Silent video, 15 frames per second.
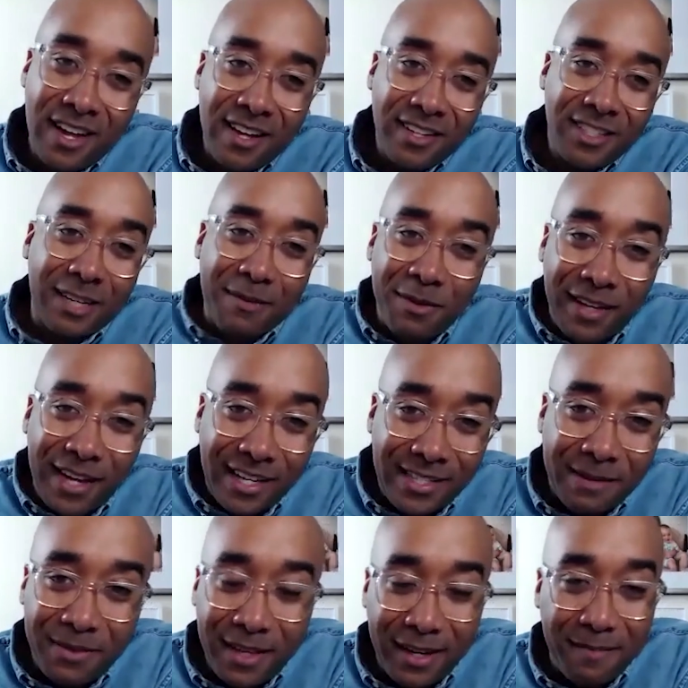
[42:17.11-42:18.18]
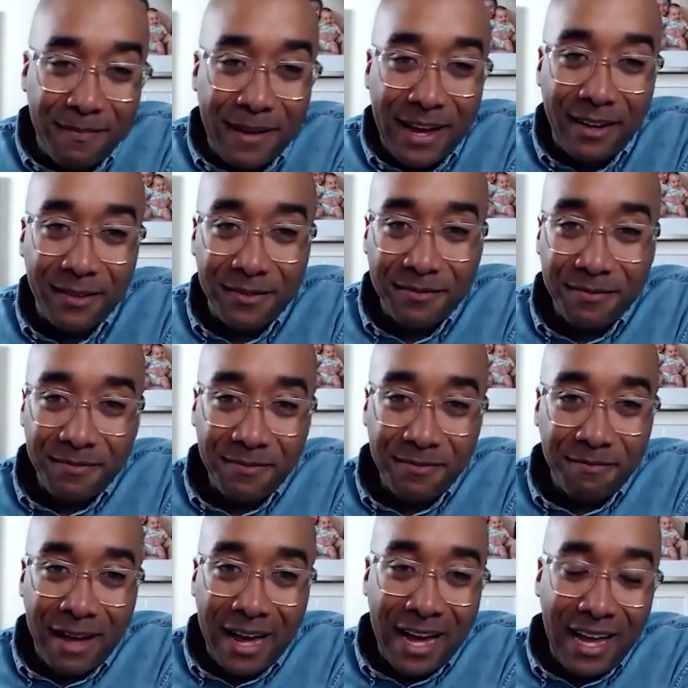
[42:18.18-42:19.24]
to communicate something about
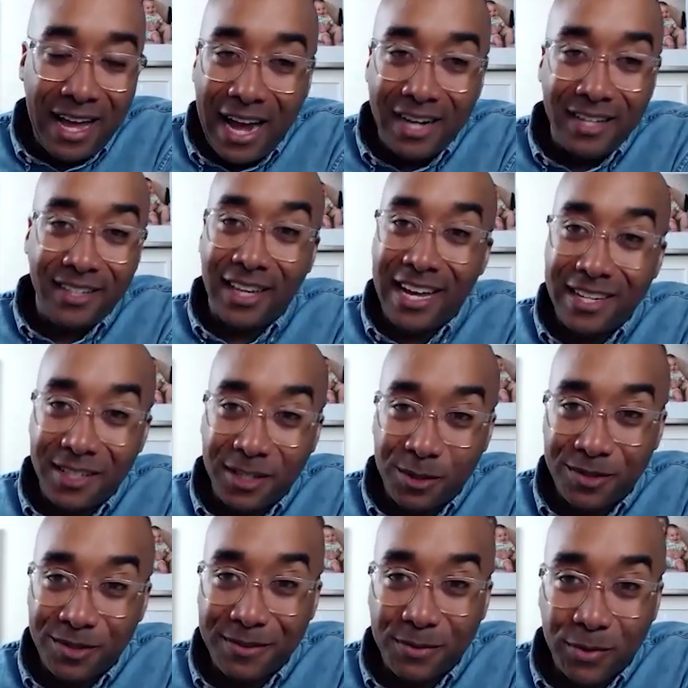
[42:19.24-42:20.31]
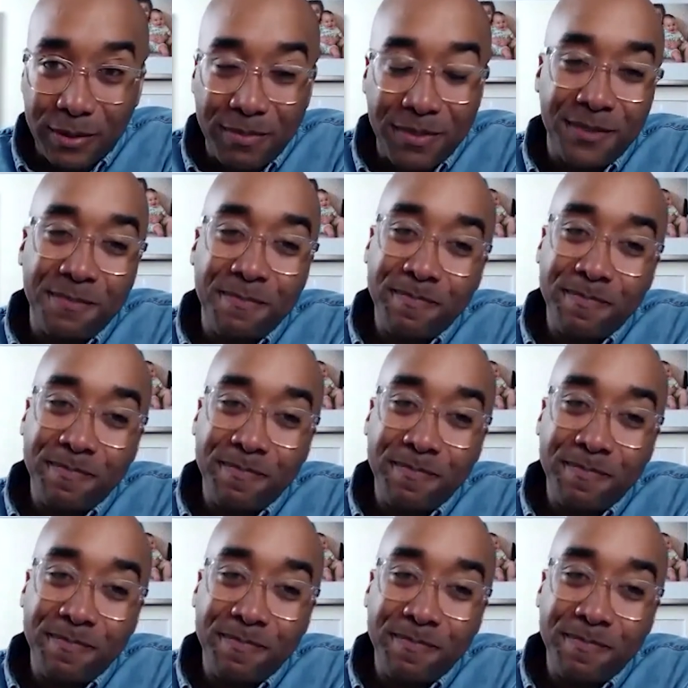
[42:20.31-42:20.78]
my ideological subscription.